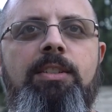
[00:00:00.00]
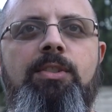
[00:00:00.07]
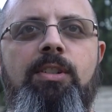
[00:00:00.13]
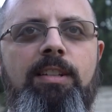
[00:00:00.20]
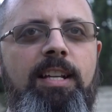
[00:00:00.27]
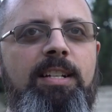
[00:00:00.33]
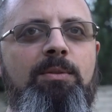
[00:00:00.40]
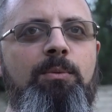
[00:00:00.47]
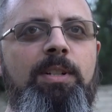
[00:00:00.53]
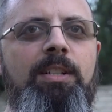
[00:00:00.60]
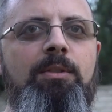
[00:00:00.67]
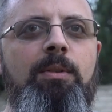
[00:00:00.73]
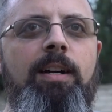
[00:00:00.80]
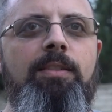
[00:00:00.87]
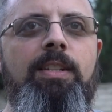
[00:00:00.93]
there's a lot of wind
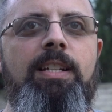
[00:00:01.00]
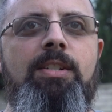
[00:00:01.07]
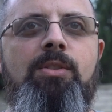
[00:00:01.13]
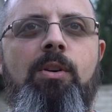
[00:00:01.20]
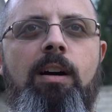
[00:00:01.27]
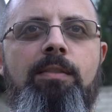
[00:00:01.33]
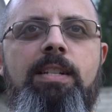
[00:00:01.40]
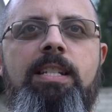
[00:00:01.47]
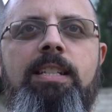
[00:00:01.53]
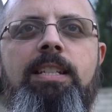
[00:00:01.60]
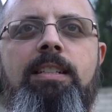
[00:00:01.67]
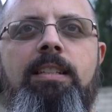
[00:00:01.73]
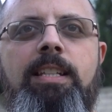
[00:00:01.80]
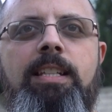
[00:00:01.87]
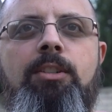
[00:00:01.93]
around us, so
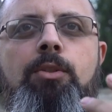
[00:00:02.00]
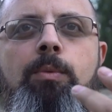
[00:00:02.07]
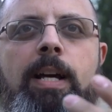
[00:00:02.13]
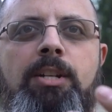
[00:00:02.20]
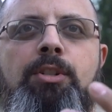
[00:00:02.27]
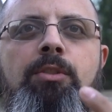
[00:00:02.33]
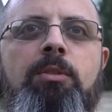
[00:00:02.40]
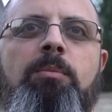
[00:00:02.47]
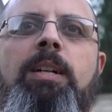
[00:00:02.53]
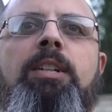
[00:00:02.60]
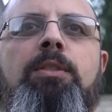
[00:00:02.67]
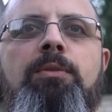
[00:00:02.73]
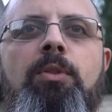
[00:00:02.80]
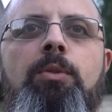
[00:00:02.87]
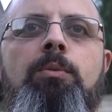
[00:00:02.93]
obviously the directional
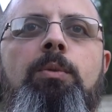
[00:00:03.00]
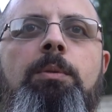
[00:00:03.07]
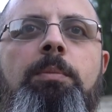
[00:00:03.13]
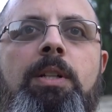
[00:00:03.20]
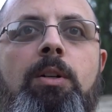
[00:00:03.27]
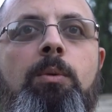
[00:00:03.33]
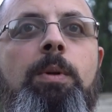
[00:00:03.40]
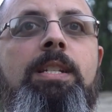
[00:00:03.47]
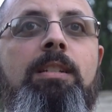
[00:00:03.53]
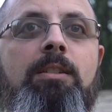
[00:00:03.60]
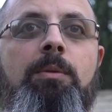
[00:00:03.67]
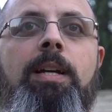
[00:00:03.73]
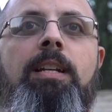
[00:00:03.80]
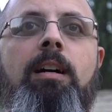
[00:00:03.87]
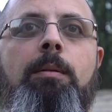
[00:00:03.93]
microphone will be always a
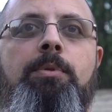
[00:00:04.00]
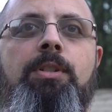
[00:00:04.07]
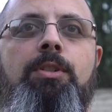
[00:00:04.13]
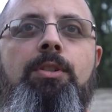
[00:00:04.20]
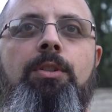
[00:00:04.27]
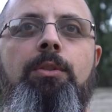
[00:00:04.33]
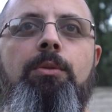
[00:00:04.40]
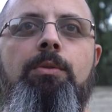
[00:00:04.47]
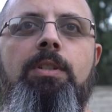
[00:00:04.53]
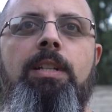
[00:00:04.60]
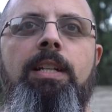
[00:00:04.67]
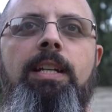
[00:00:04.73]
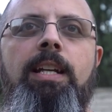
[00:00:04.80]
great option to use.